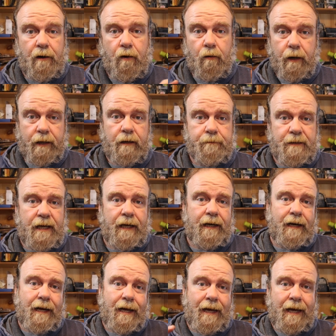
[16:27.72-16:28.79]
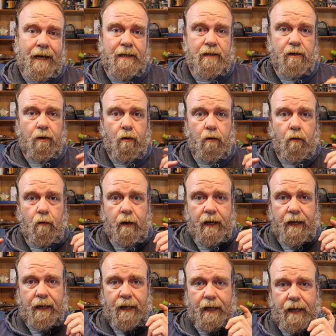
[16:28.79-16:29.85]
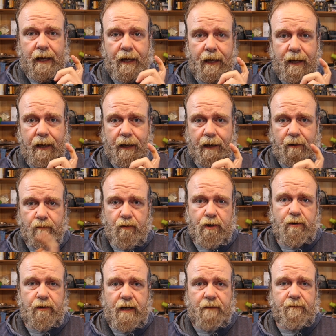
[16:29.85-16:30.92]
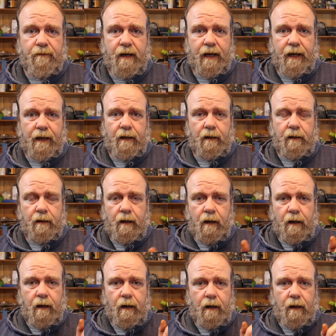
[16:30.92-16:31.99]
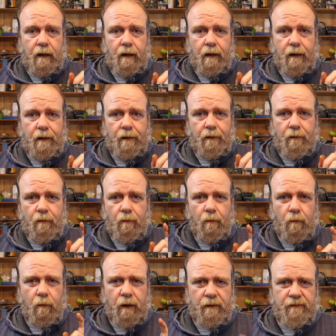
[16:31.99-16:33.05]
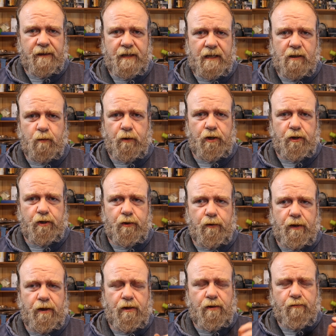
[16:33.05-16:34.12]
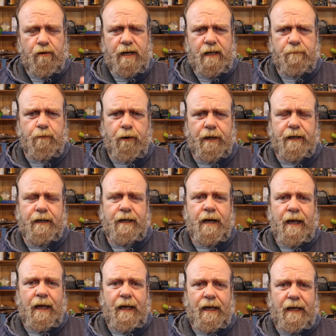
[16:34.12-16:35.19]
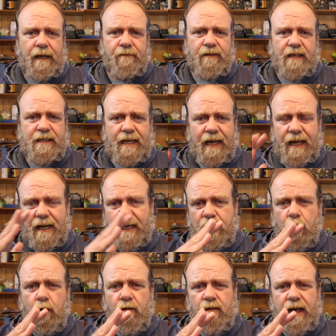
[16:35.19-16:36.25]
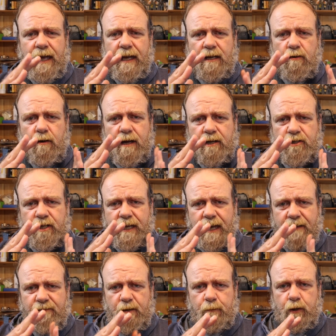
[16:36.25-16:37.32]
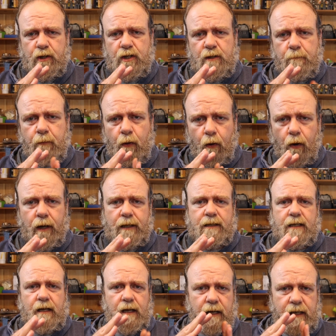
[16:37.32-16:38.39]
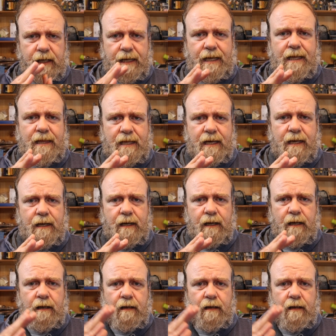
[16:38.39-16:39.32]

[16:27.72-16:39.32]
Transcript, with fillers: quick update. I had to go and redo that file. Uh, one of the things when you're doing 3D printing, if there's any overhang, you actually have to put supports underneath it.